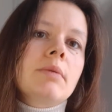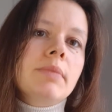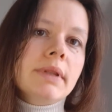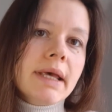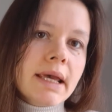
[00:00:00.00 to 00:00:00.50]

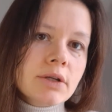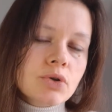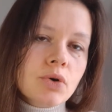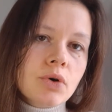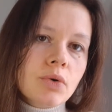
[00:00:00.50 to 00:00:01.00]

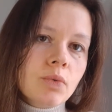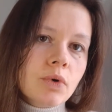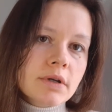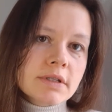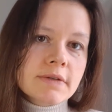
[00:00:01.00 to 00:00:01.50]
Plato
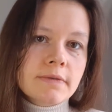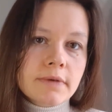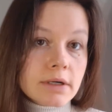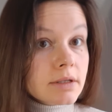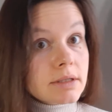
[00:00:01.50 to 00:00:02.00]
was
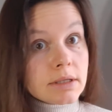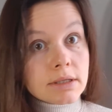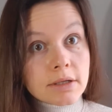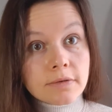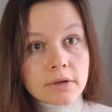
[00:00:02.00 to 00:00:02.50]
very
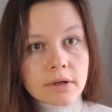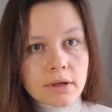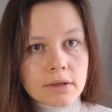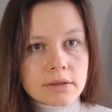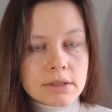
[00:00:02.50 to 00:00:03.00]

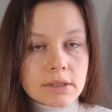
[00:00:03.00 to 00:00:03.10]
significant,